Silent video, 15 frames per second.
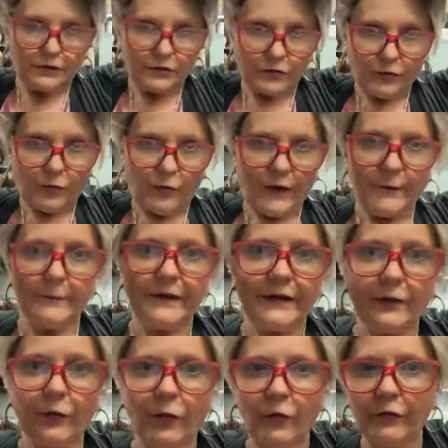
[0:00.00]
to go up
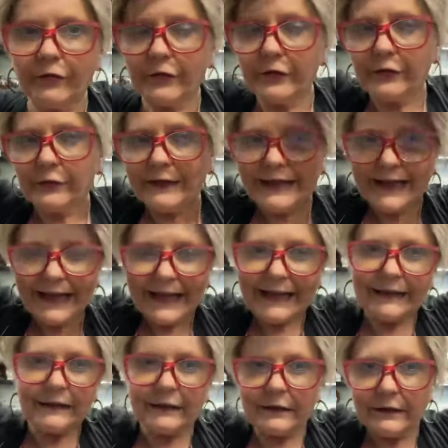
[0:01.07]
and over, you
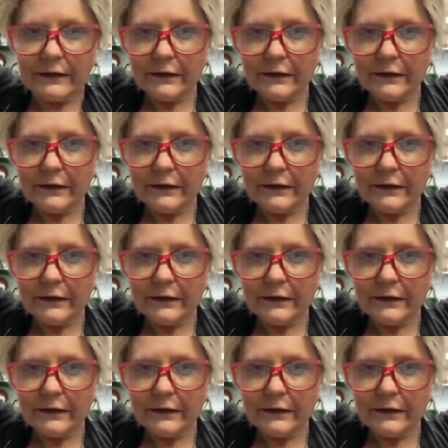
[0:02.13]
can